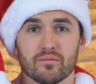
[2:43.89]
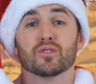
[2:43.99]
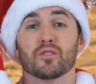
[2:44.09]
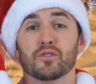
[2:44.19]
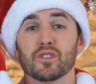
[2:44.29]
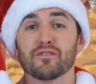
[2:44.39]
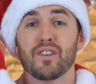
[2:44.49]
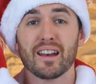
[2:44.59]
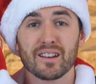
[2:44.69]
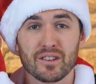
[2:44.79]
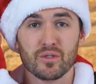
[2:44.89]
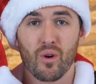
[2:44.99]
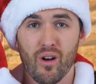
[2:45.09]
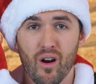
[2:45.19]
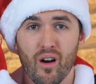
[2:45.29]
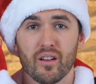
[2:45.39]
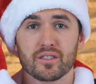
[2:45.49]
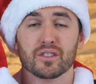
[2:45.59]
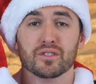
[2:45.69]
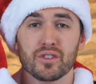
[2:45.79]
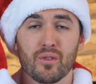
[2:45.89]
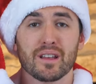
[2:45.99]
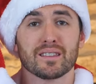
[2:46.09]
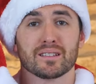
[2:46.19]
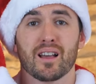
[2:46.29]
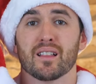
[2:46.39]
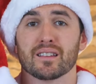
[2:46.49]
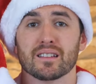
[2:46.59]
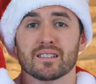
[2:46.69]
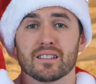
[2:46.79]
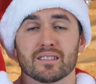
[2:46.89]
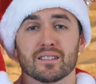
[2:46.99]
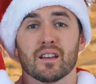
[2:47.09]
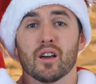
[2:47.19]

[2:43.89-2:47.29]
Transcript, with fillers: So if you can find it in your heart to donate this holiday season,